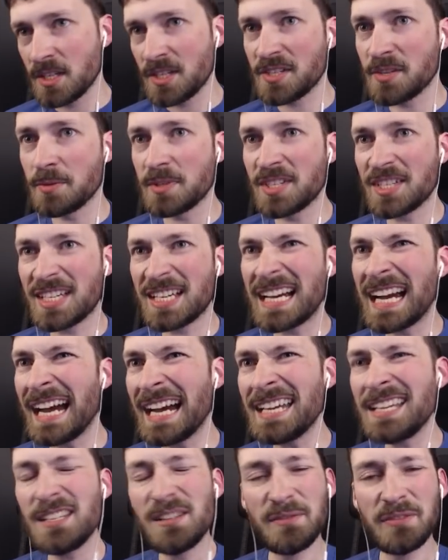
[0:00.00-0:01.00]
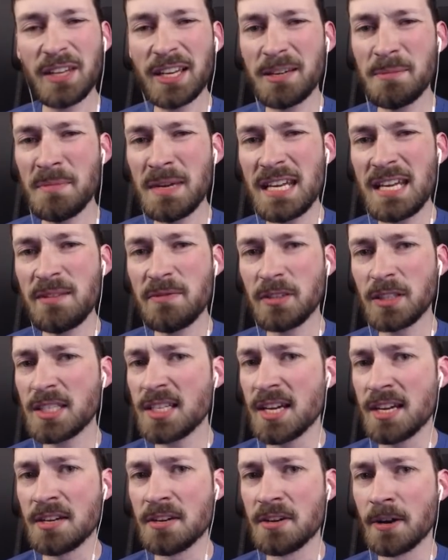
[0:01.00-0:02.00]
So it's kind of like medieval
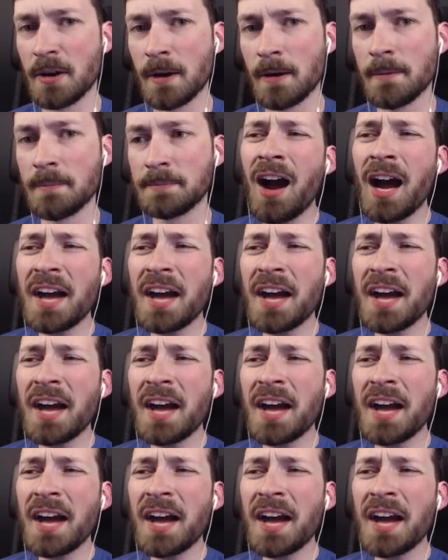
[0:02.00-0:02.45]
Tinder.